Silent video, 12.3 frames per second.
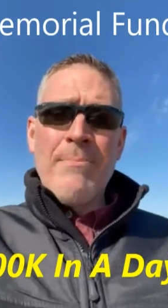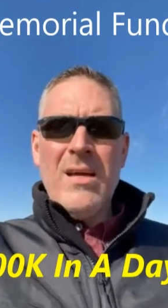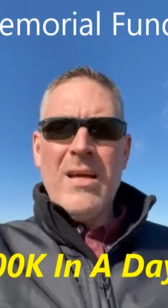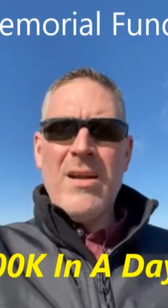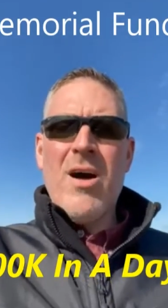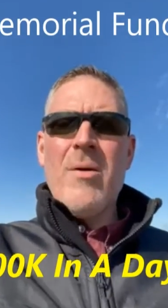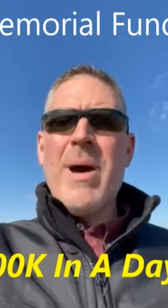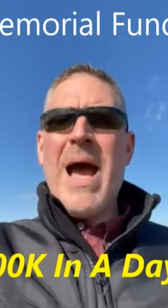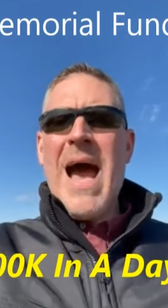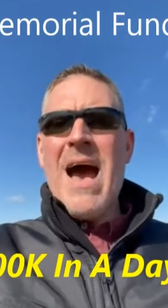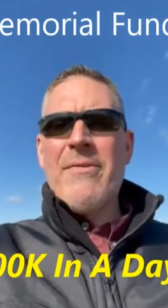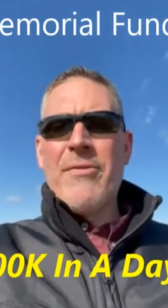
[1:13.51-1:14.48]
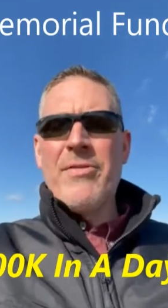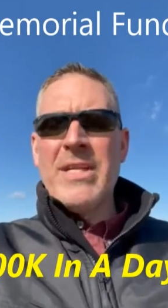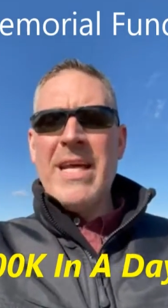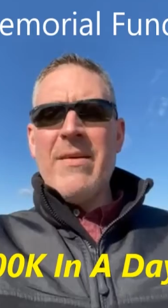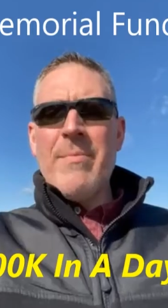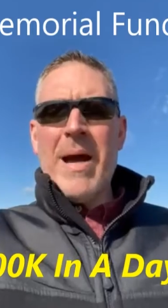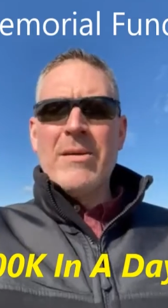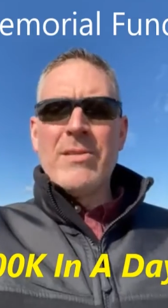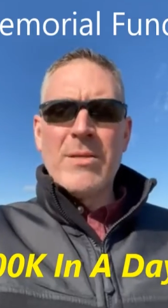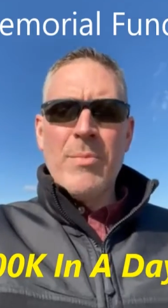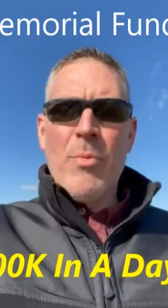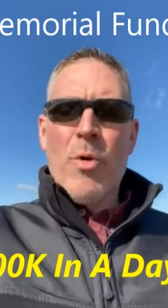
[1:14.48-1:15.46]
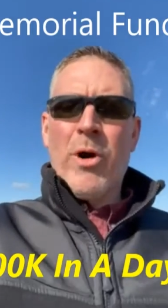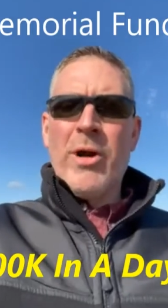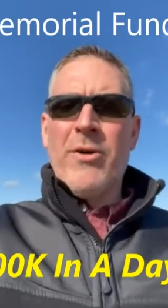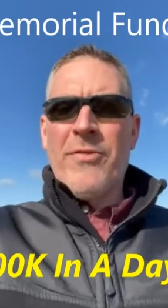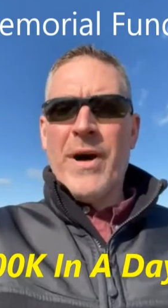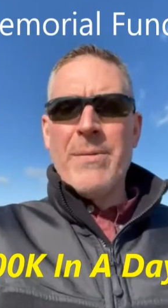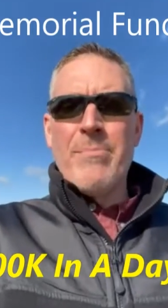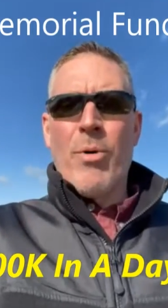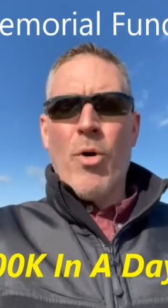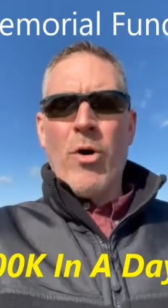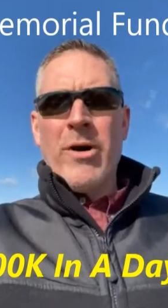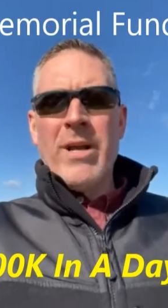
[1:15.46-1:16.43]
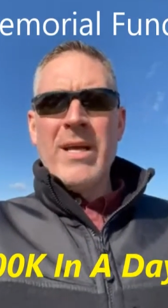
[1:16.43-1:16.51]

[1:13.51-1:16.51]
And on behalf of the Dave Mounsey Memorial Fund Board,